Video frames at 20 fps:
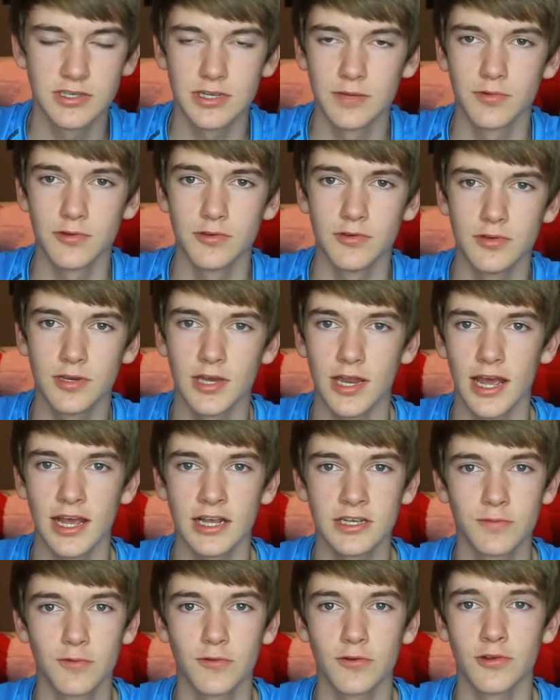was simple. You could
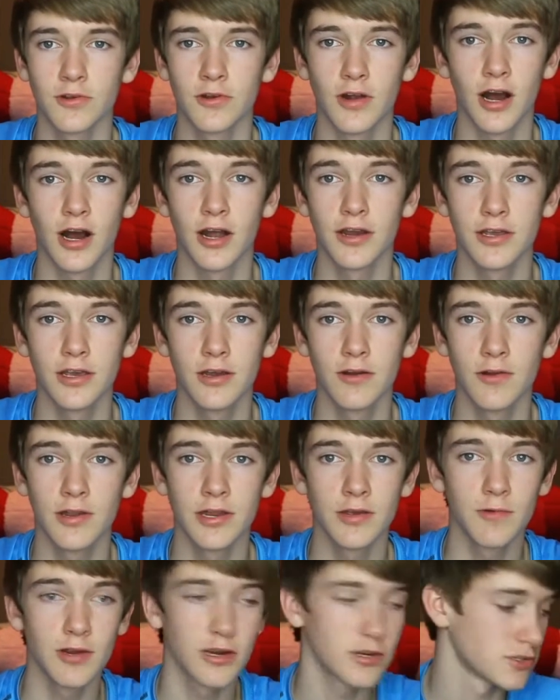export your audio
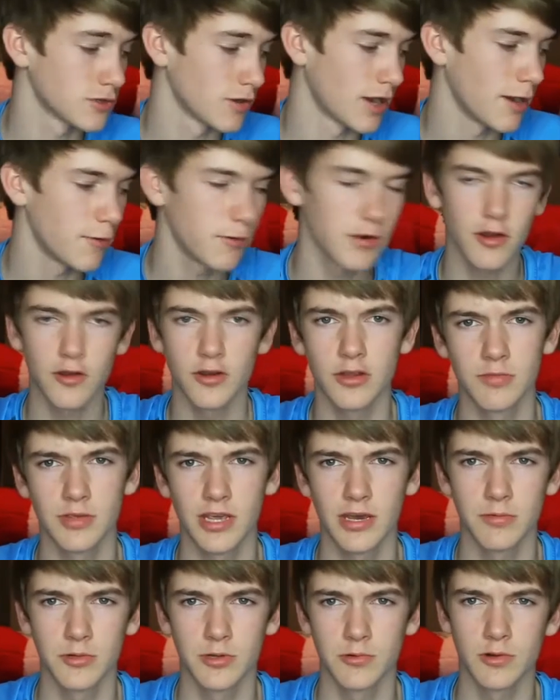anywhere, so I would already
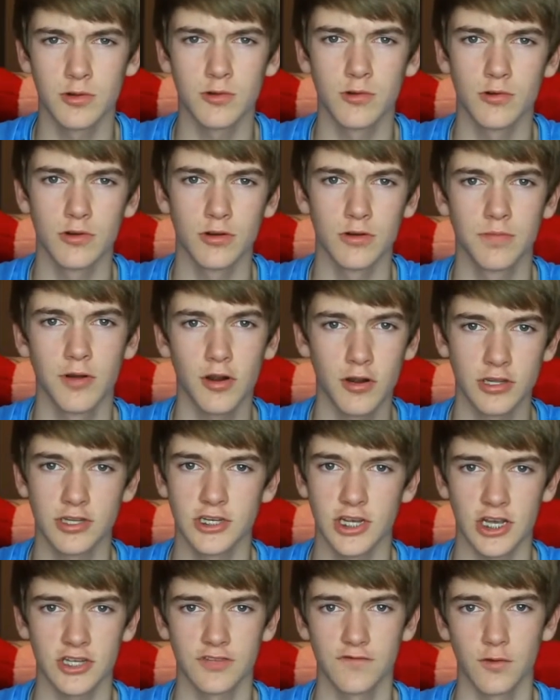be able to record party
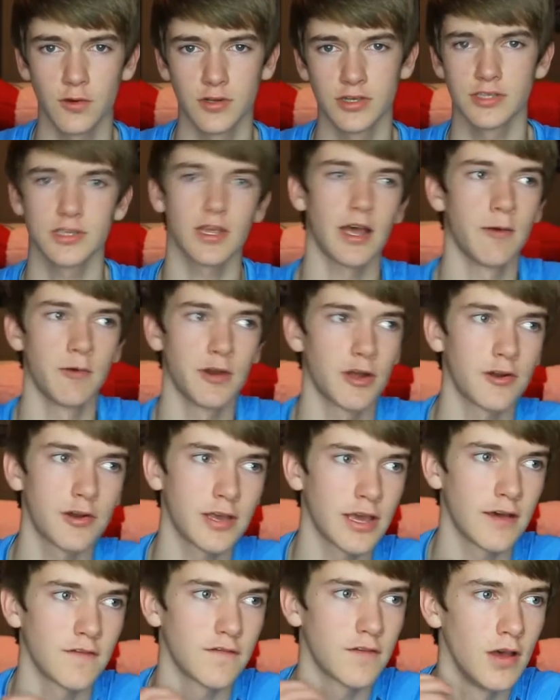chat's voice. I would
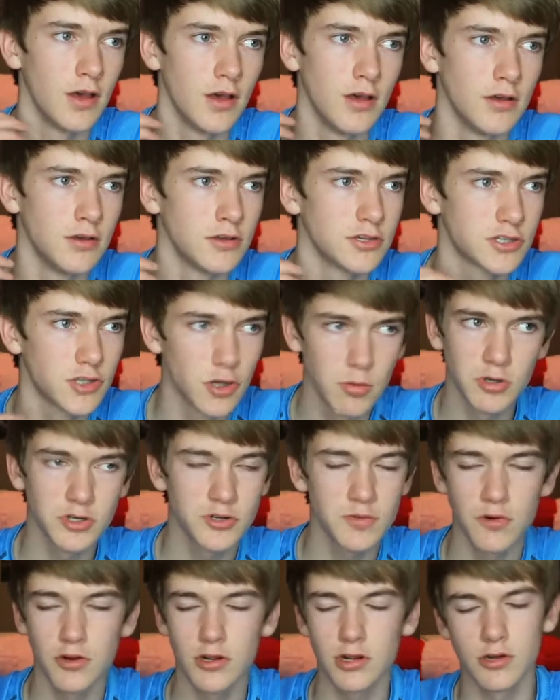already have so
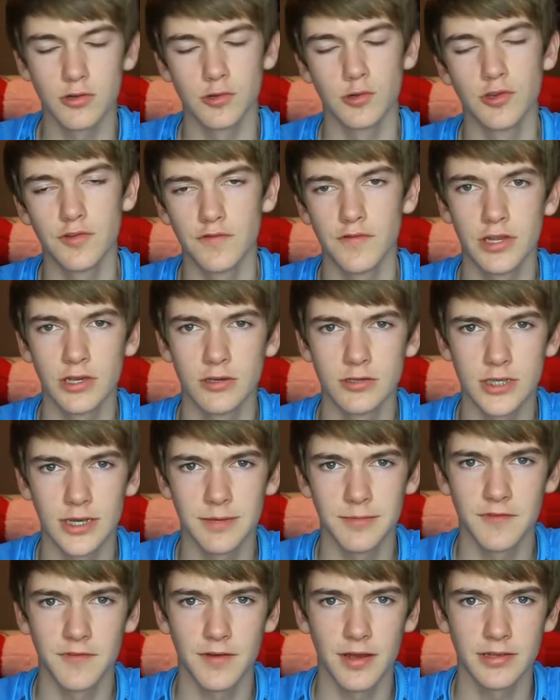much more Call of Duty videos
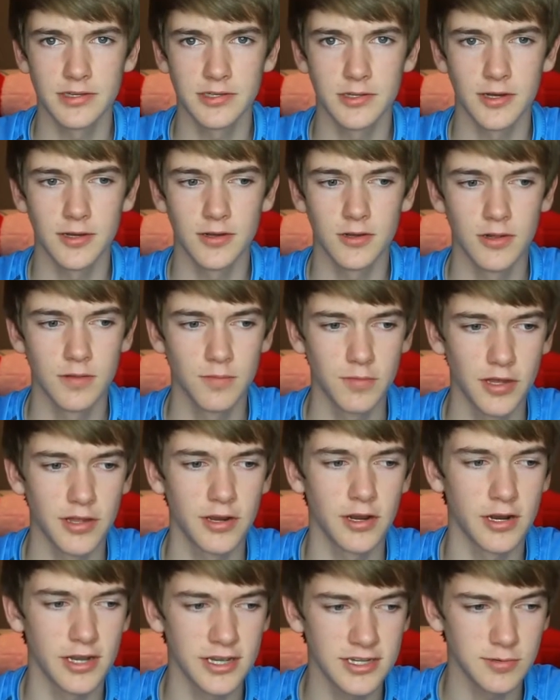up if I still
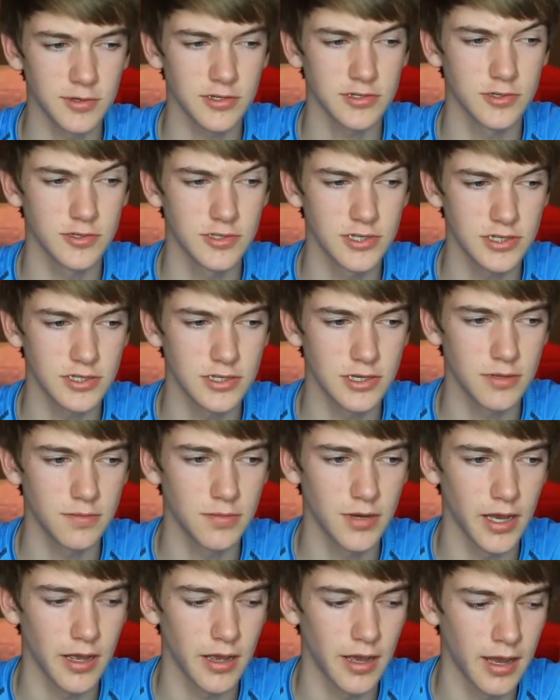played on Xbox 360,
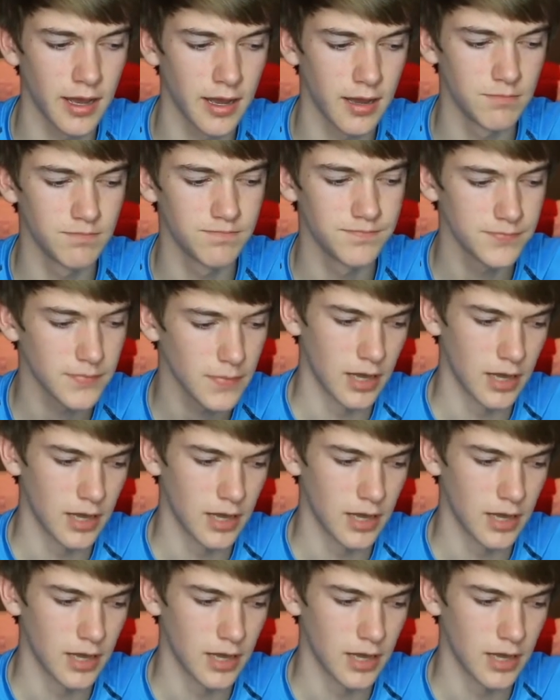but